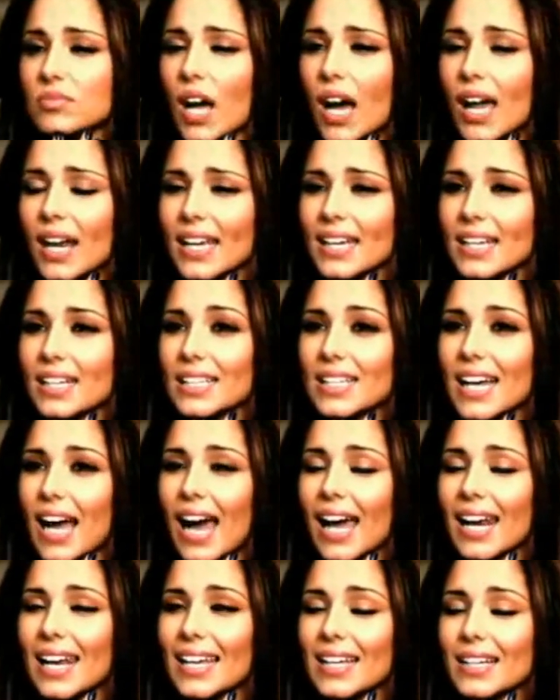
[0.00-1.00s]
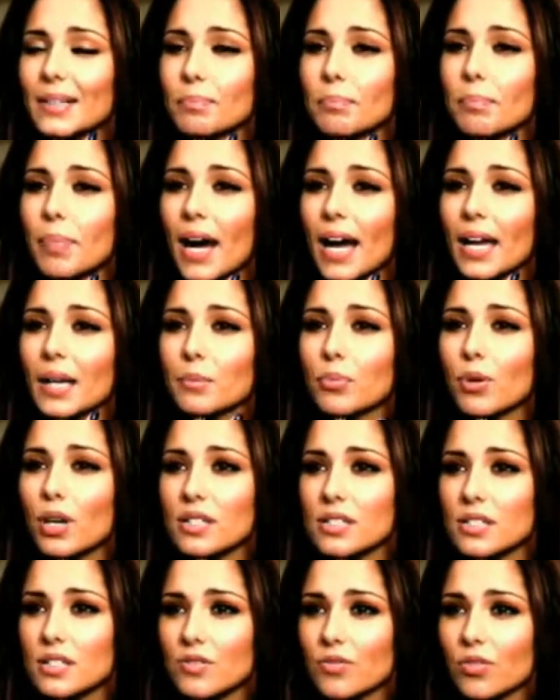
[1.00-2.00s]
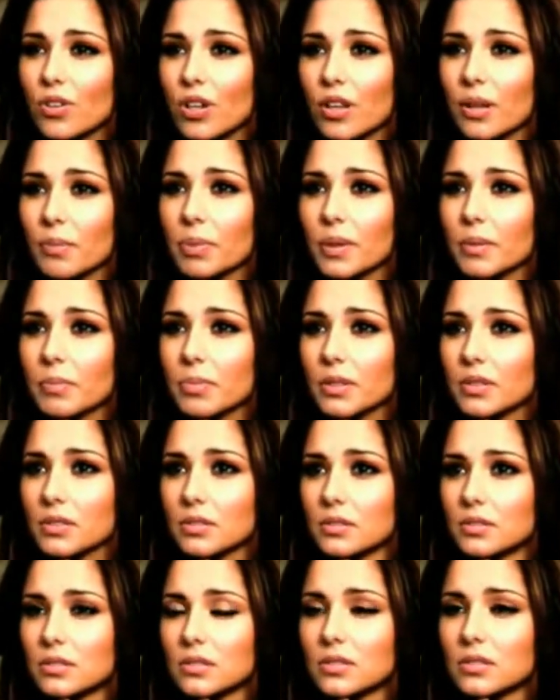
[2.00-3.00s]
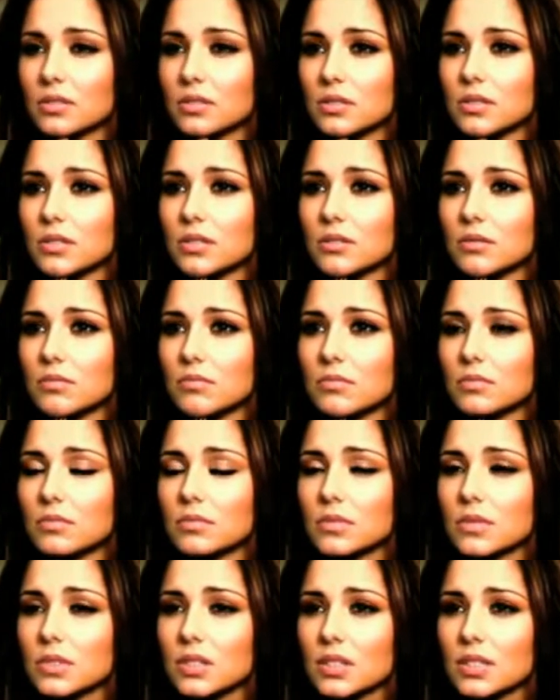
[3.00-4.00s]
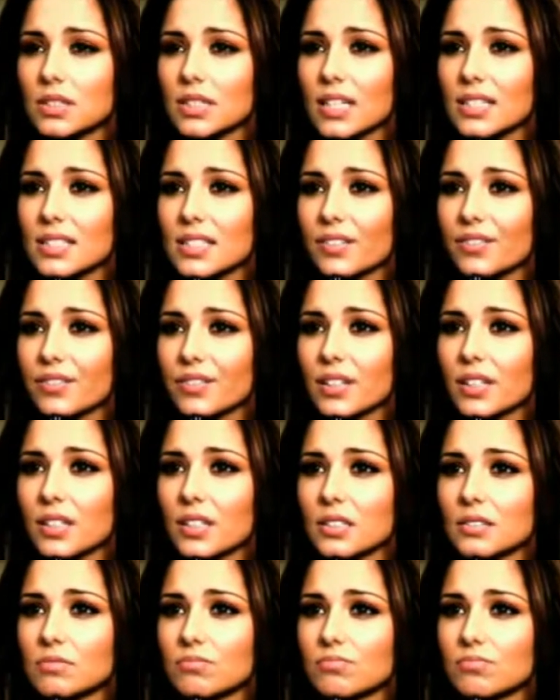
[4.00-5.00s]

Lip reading: I like buying presents for other people. It's a nicer feeling.